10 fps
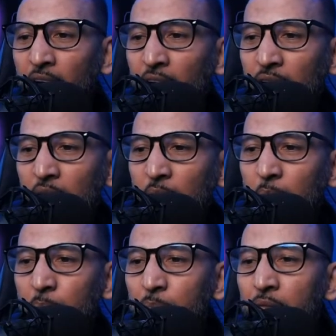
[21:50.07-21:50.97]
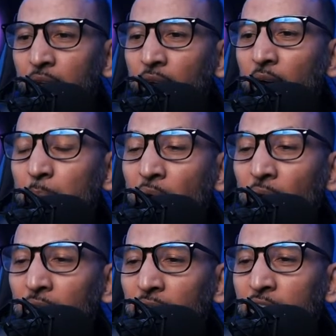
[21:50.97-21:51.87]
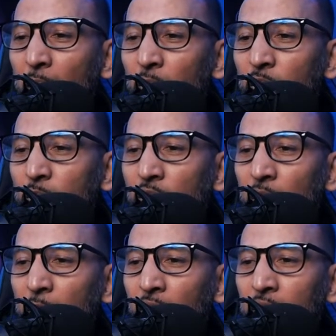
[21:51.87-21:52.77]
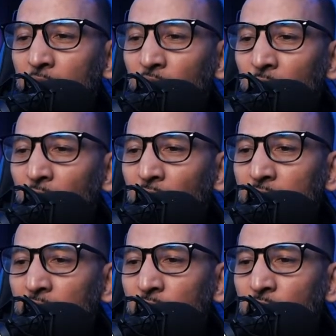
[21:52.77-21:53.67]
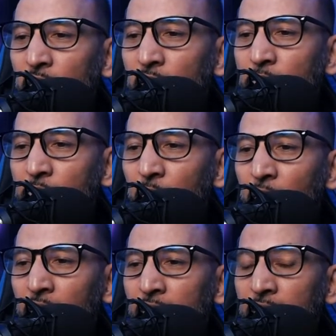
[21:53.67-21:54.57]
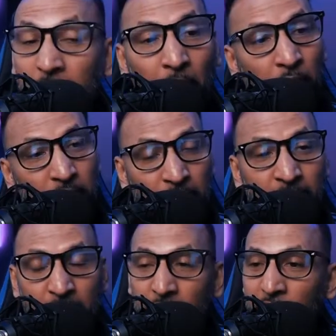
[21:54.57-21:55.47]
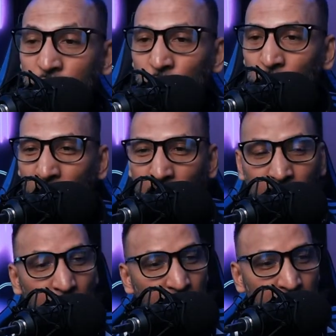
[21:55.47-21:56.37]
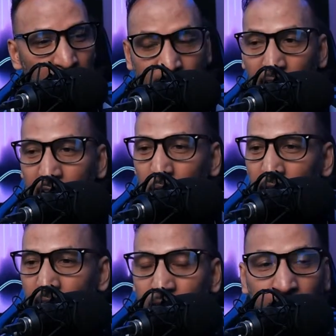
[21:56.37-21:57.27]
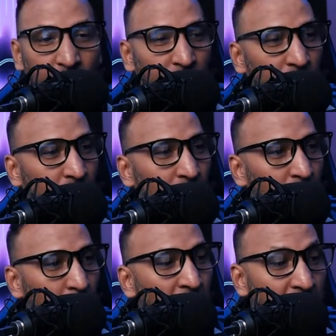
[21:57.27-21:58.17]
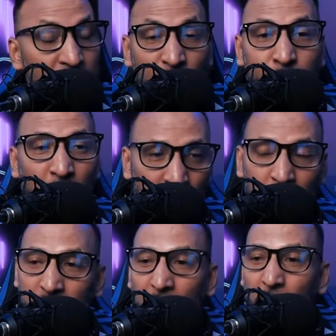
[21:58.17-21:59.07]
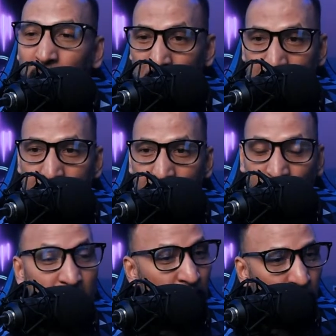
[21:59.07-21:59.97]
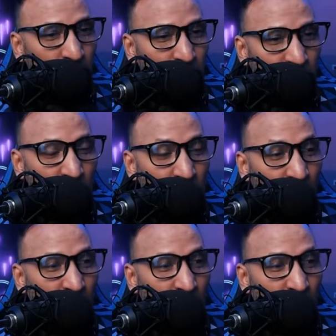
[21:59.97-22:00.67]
Apparently, Cameron Book, apparently you all are ranked 100 in the FIFA World Haiti. Yeah, well, listen, yeah, that's true. I think that's accurate. Haiti's a very good team. Haiti's a very good team.